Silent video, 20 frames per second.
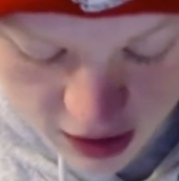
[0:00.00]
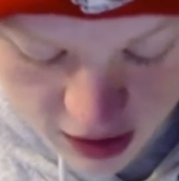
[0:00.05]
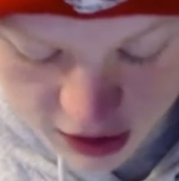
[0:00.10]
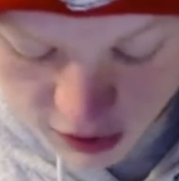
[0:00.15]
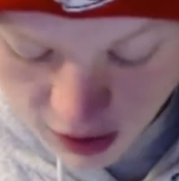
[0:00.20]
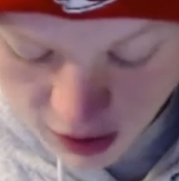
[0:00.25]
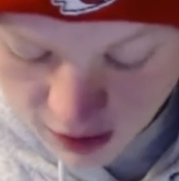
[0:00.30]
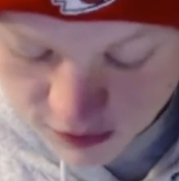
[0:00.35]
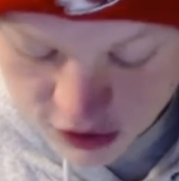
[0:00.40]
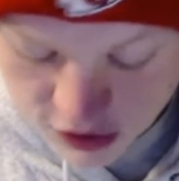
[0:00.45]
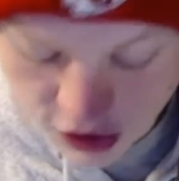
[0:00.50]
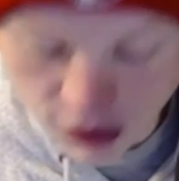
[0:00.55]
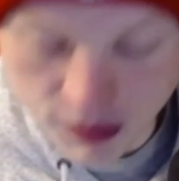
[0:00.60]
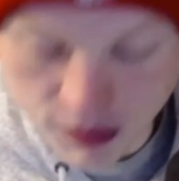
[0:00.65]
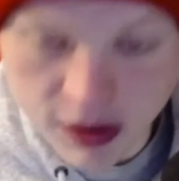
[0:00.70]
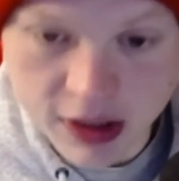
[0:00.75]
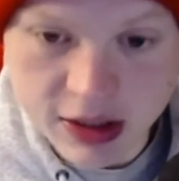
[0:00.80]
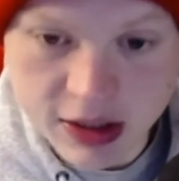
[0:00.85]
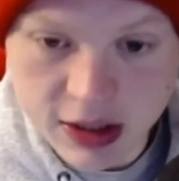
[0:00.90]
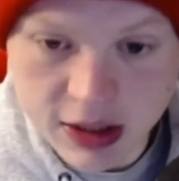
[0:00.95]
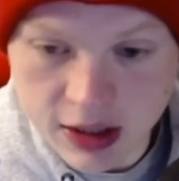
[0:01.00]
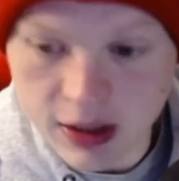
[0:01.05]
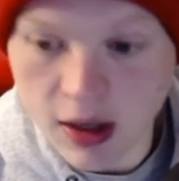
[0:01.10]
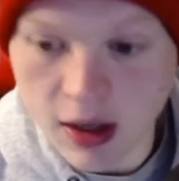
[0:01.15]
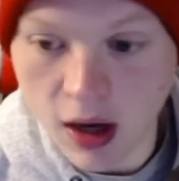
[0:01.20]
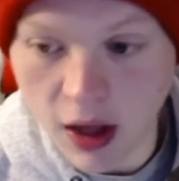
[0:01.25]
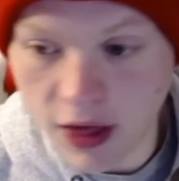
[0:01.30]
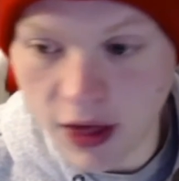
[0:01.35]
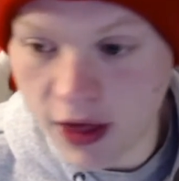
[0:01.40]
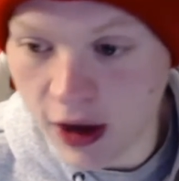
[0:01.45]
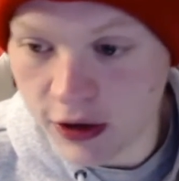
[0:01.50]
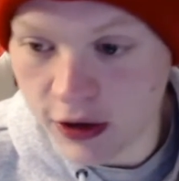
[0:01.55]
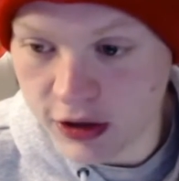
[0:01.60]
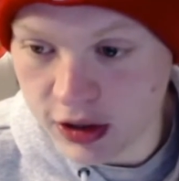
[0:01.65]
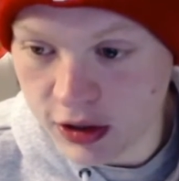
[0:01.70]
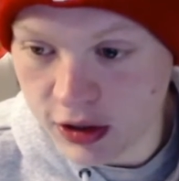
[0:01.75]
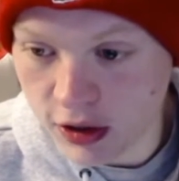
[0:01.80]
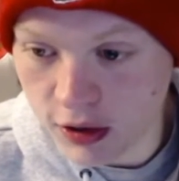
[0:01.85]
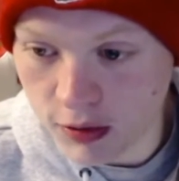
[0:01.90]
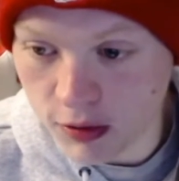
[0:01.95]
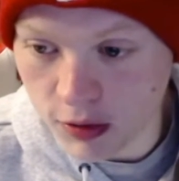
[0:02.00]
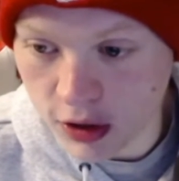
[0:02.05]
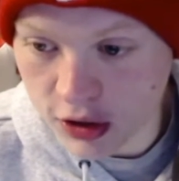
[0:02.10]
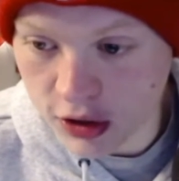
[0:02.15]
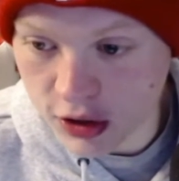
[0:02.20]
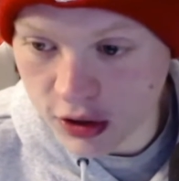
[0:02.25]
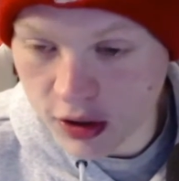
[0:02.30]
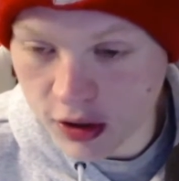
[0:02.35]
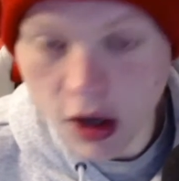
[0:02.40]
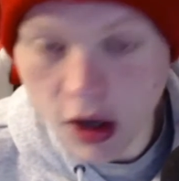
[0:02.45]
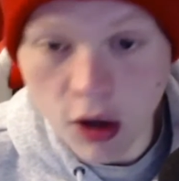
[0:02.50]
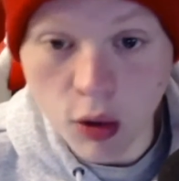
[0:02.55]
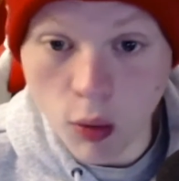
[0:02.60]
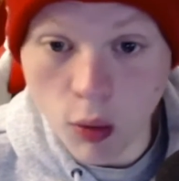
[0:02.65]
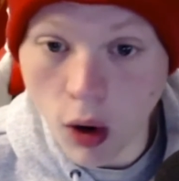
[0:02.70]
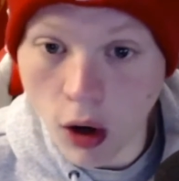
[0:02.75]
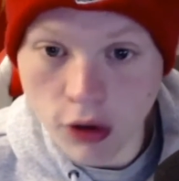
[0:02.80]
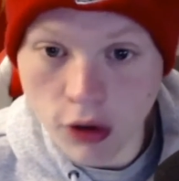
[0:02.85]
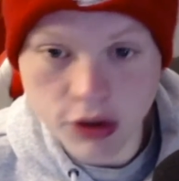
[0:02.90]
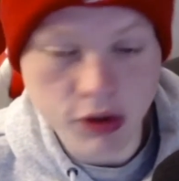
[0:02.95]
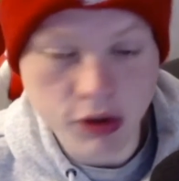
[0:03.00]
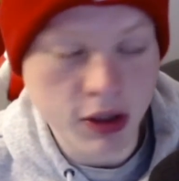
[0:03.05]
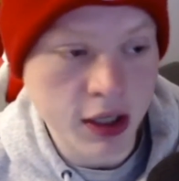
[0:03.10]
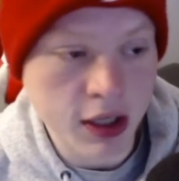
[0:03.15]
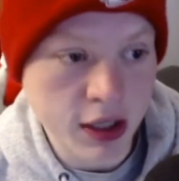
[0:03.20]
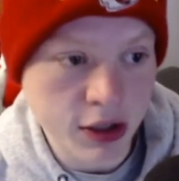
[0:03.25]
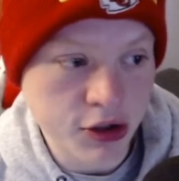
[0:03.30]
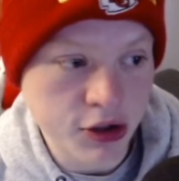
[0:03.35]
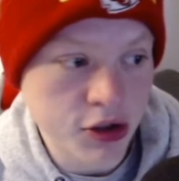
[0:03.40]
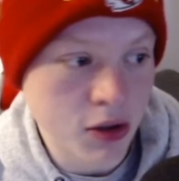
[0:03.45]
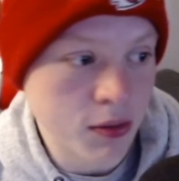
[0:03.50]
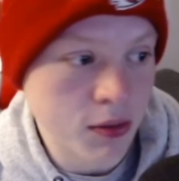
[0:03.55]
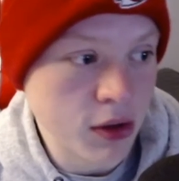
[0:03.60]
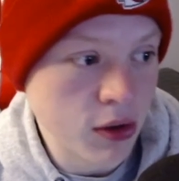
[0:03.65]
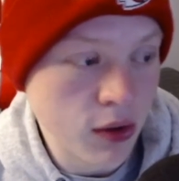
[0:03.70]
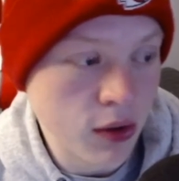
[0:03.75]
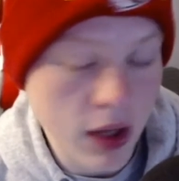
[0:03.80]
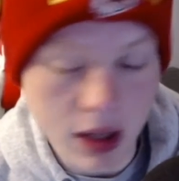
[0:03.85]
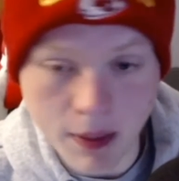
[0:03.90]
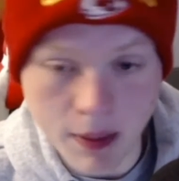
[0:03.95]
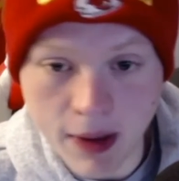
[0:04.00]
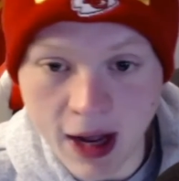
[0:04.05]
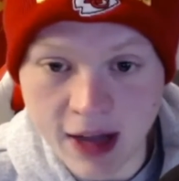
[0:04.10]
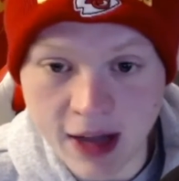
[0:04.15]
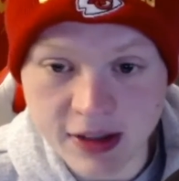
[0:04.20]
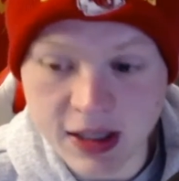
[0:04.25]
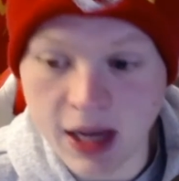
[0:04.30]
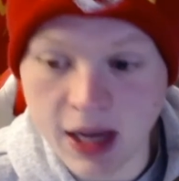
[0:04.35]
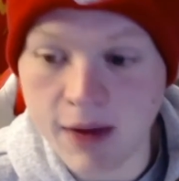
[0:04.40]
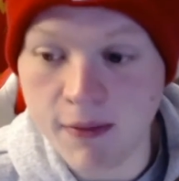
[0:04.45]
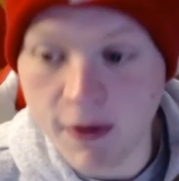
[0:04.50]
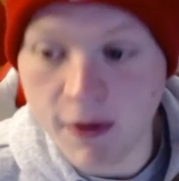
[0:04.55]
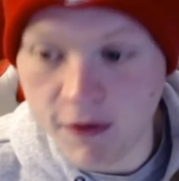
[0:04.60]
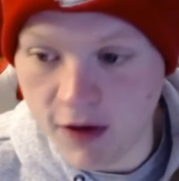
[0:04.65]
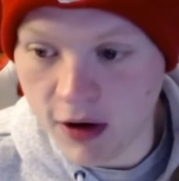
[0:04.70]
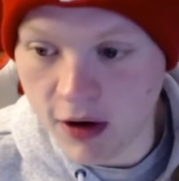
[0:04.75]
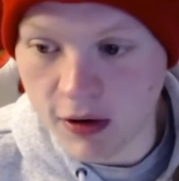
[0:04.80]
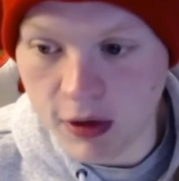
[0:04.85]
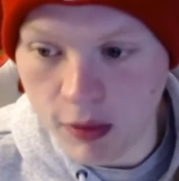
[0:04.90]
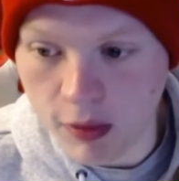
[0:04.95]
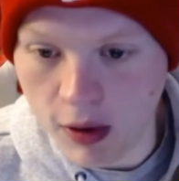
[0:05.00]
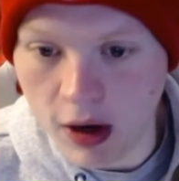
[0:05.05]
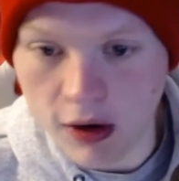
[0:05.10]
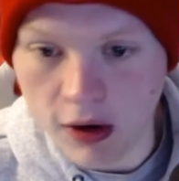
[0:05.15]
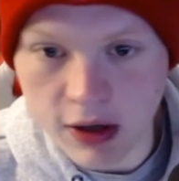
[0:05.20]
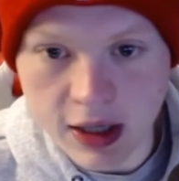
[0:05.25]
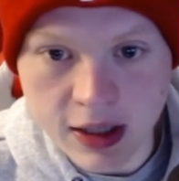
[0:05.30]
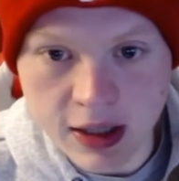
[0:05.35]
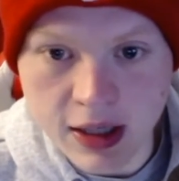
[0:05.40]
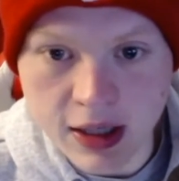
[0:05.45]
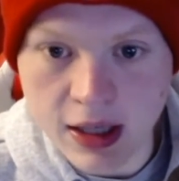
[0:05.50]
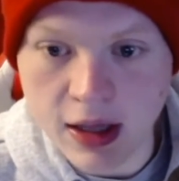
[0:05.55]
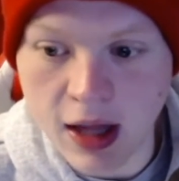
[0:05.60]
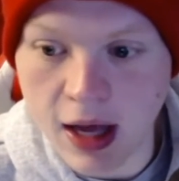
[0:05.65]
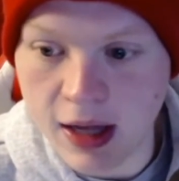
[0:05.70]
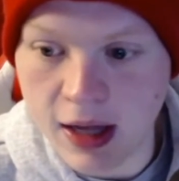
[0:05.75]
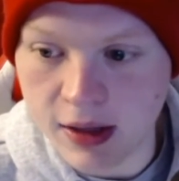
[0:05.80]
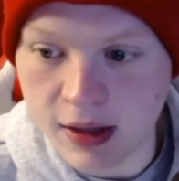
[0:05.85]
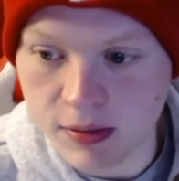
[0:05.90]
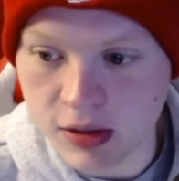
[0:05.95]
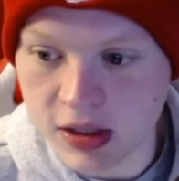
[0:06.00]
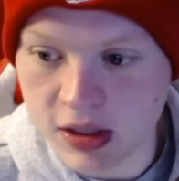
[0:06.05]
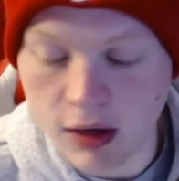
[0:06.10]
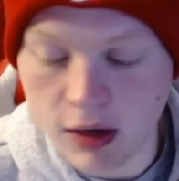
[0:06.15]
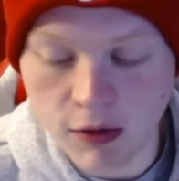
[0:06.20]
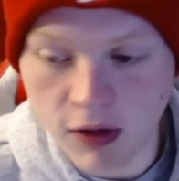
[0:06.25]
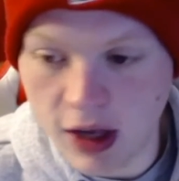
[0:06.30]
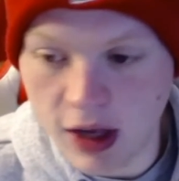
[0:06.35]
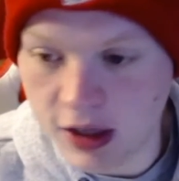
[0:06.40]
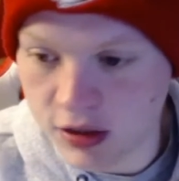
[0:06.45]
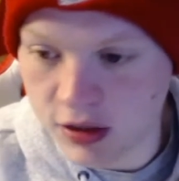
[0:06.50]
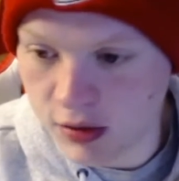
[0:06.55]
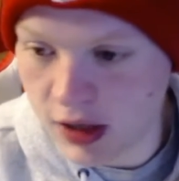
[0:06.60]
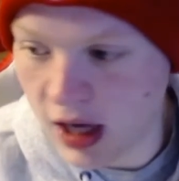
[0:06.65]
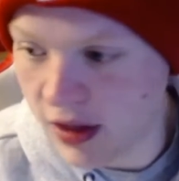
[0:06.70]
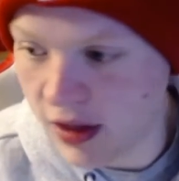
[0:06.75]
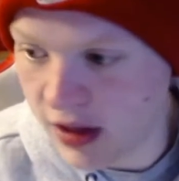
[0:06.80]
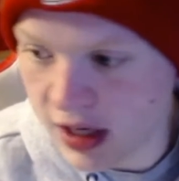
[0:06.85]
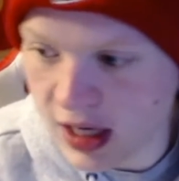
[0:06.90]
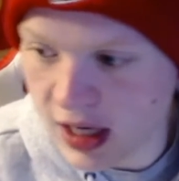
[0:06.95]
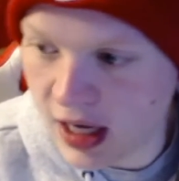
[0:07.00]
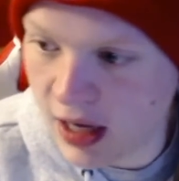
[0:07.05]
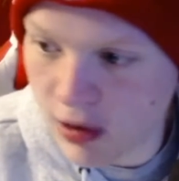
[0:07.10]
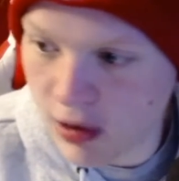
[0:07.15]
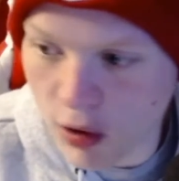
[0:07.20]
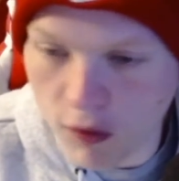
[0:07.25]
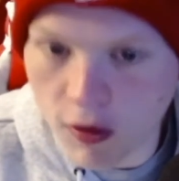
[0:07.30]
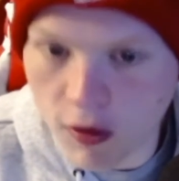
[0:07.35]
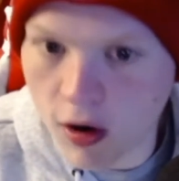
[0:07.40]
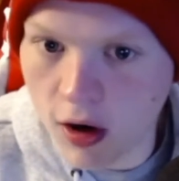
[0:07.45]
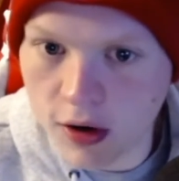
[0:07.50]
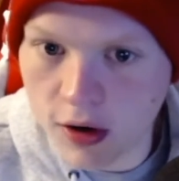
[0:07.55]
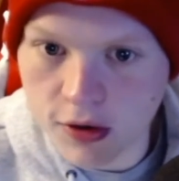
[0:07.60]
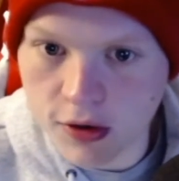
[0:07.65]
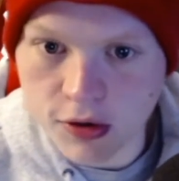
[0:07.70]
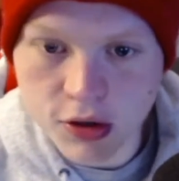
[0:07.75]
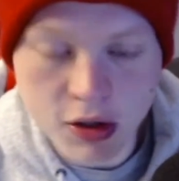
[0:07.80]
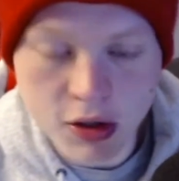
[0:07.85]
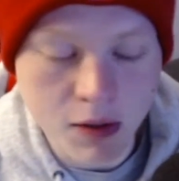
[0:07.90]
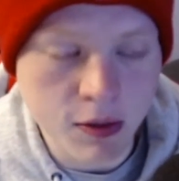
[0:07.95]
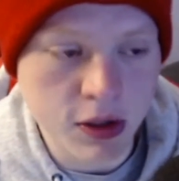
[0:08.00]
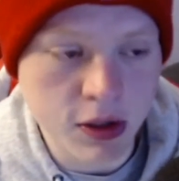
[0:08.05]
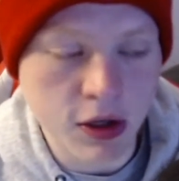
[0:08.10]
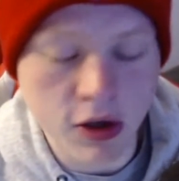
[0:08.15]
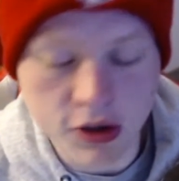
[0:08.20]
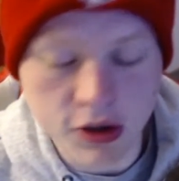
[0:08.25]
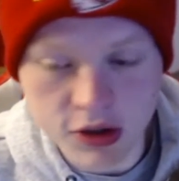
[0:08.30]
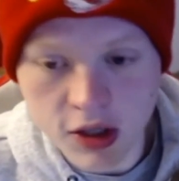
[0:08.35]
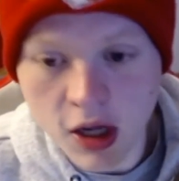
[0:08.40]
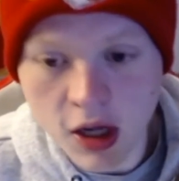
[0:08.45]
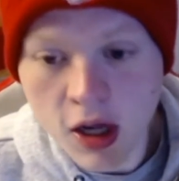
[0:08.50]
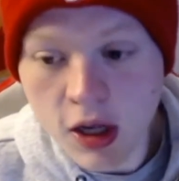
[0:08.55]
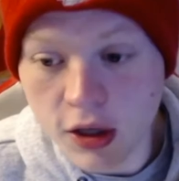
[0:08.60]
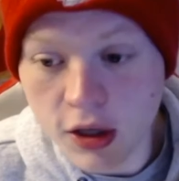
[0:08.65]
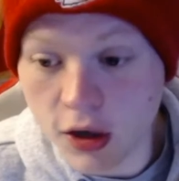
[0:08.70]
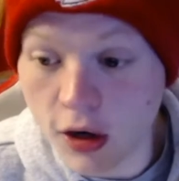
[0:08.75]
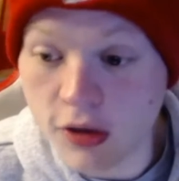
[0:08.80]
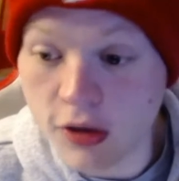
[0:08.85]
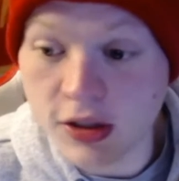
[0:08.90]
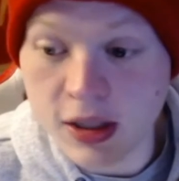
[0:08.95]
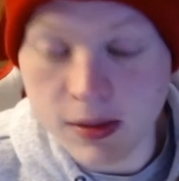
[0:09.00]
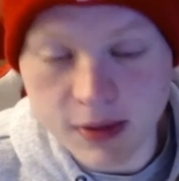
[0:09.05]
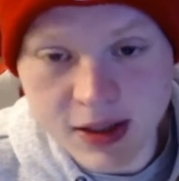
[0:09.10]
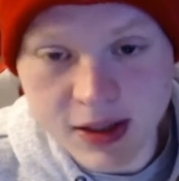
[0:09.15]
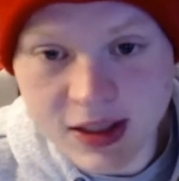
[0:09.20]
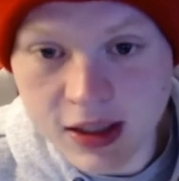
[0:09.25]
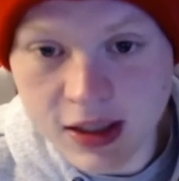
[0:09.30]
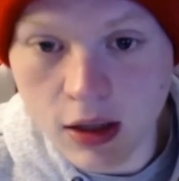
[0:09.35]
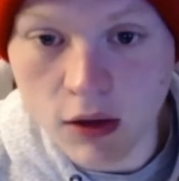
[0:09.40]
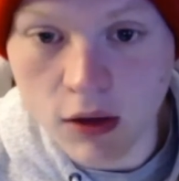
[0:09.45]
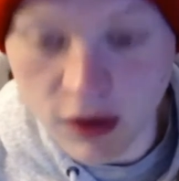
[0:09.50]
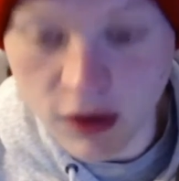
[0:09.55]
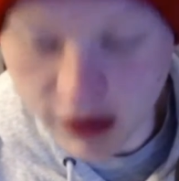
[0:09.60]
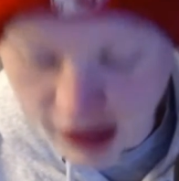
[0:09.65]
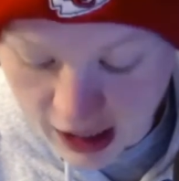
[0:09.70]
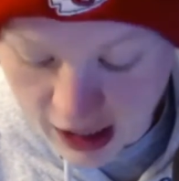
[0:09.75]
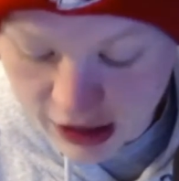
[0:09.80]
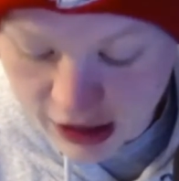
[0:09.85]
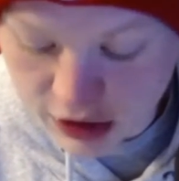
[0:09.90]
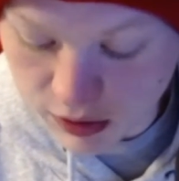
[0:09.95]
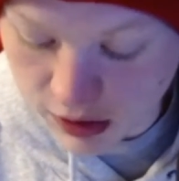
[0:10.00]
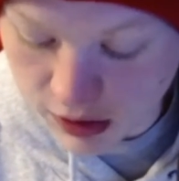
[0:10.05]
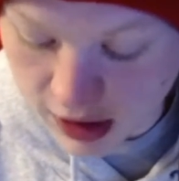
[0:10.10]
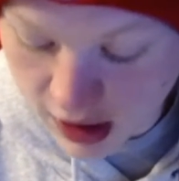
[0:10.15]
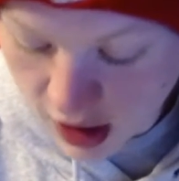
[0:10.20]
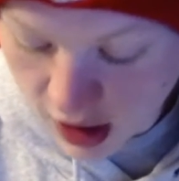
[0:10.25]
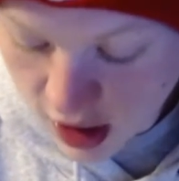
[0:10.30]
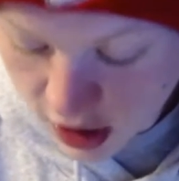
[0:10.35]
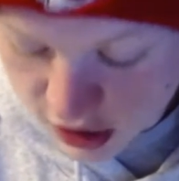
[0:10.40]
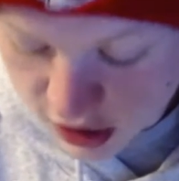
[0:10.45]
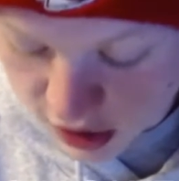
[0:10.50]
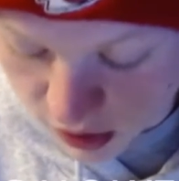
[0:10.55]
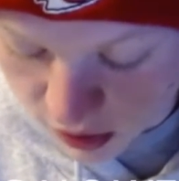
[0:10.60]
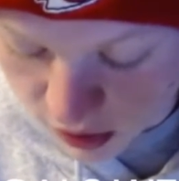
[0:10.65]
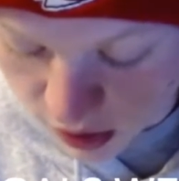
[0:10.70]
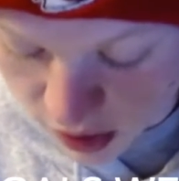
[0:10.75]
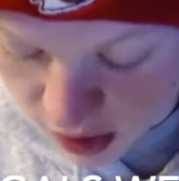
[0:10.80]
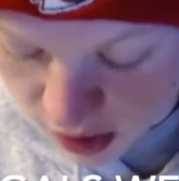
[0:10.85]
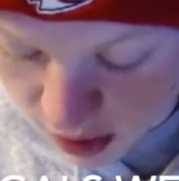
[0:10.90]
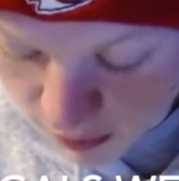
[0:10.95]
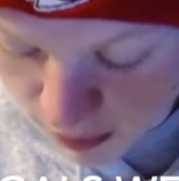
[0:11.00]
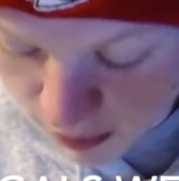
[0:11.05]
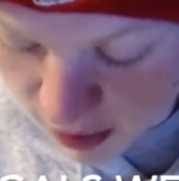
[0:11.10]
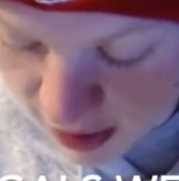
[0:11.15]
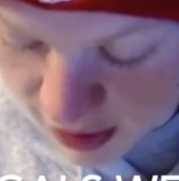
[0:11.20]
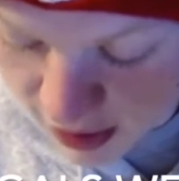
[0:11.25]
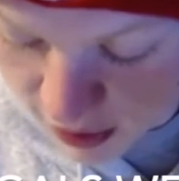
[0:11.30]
You have Joe Mixon, a 1,000-yard rusher, who also can contribute in the pass game very well. He did that himself last week. I think he had over 100 scrimmage yards himself last week. So they're playing